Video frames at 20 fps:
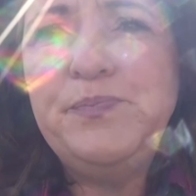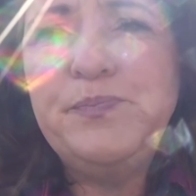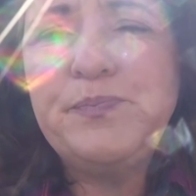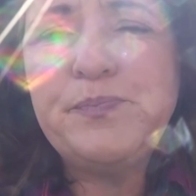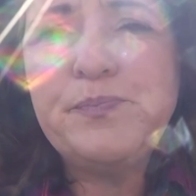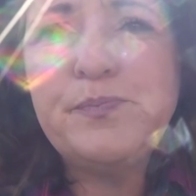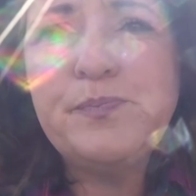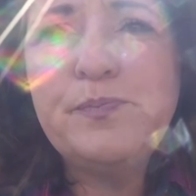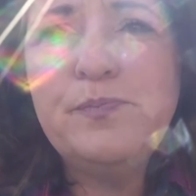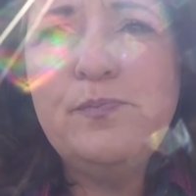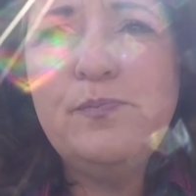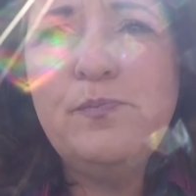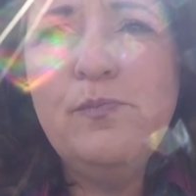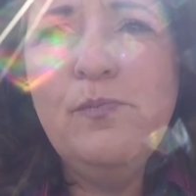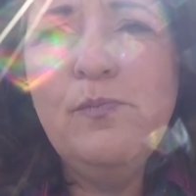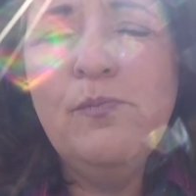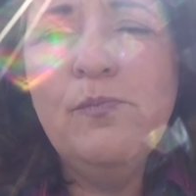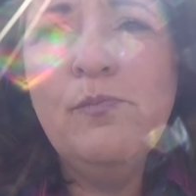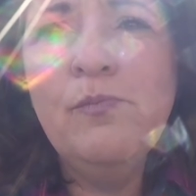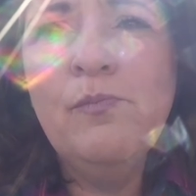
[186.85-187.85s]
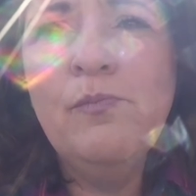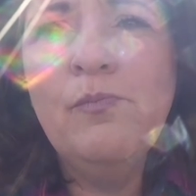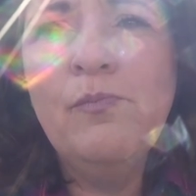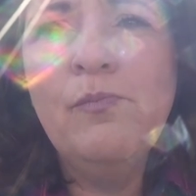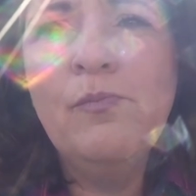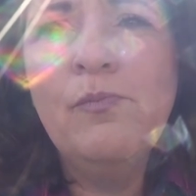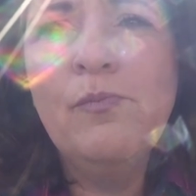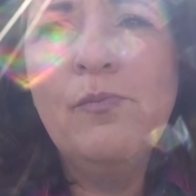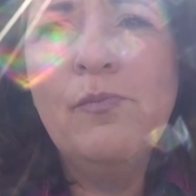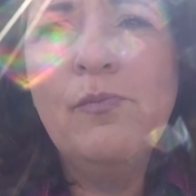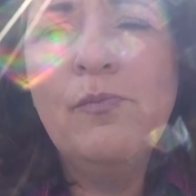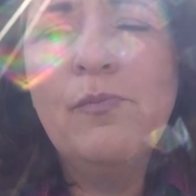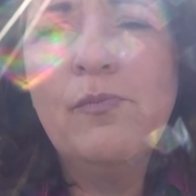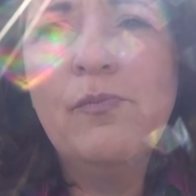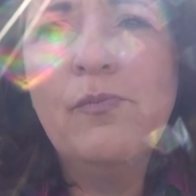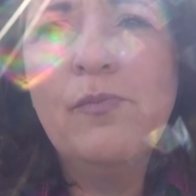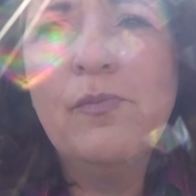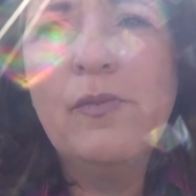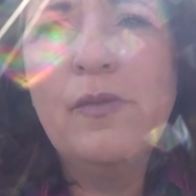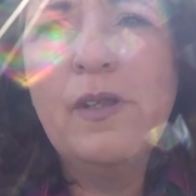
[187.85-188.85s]

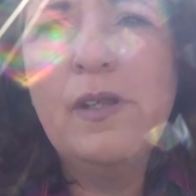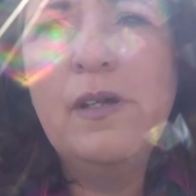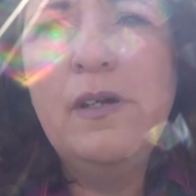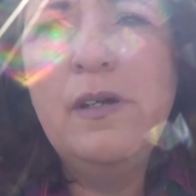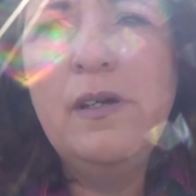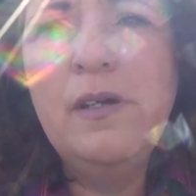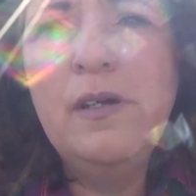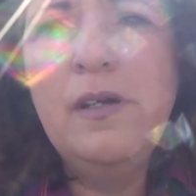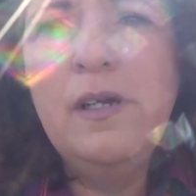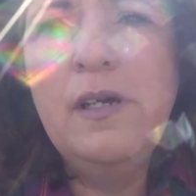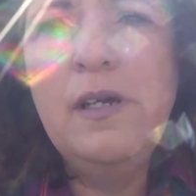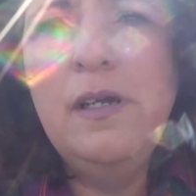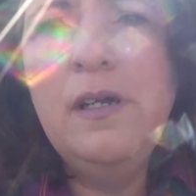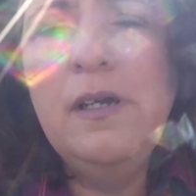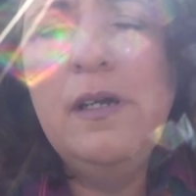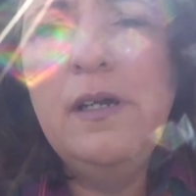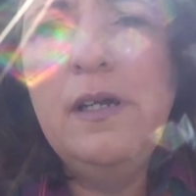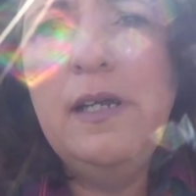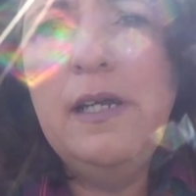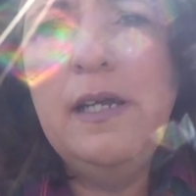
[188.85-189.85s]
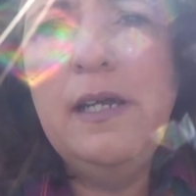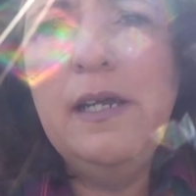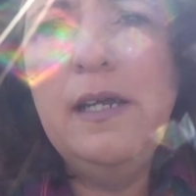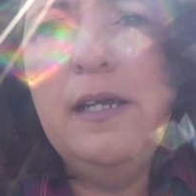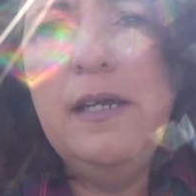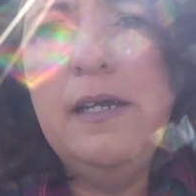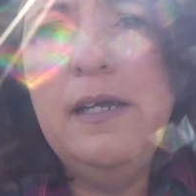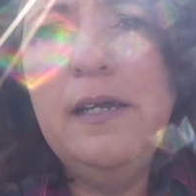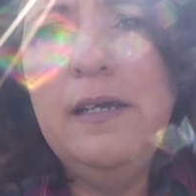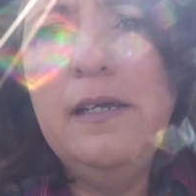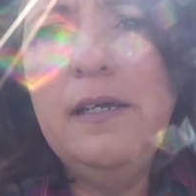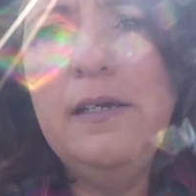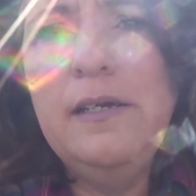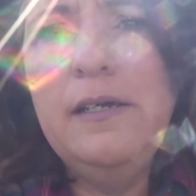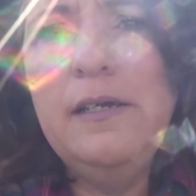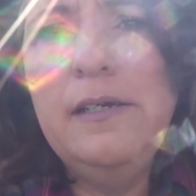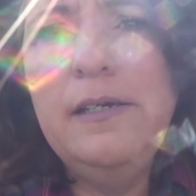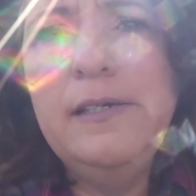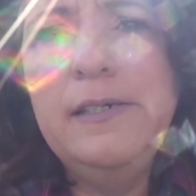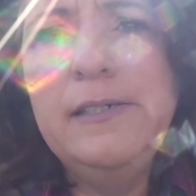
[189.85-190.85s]

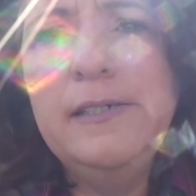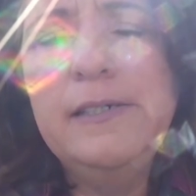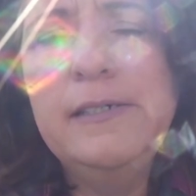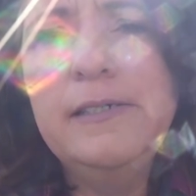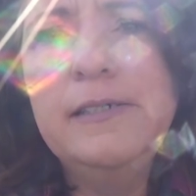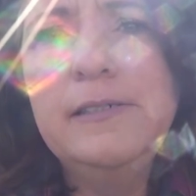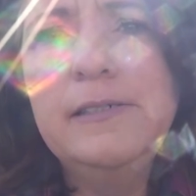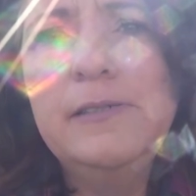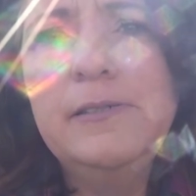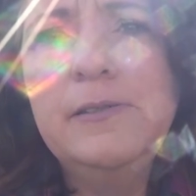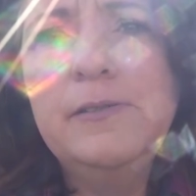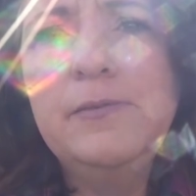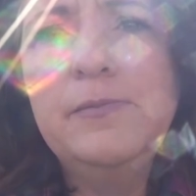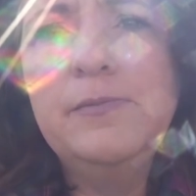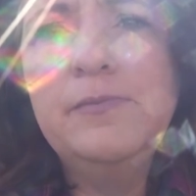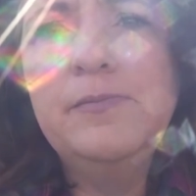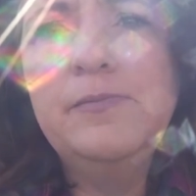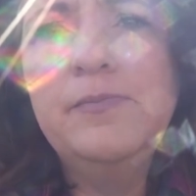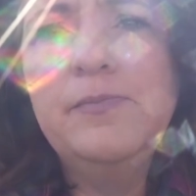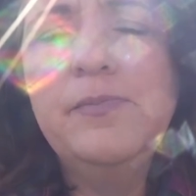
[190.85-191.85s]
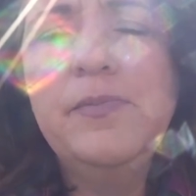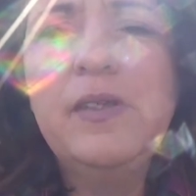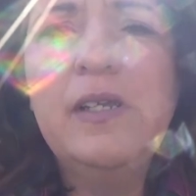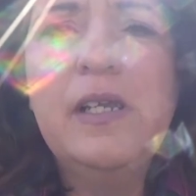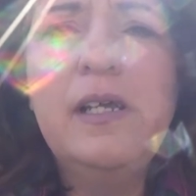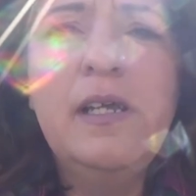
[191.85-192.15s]
No one is speaking in this clip.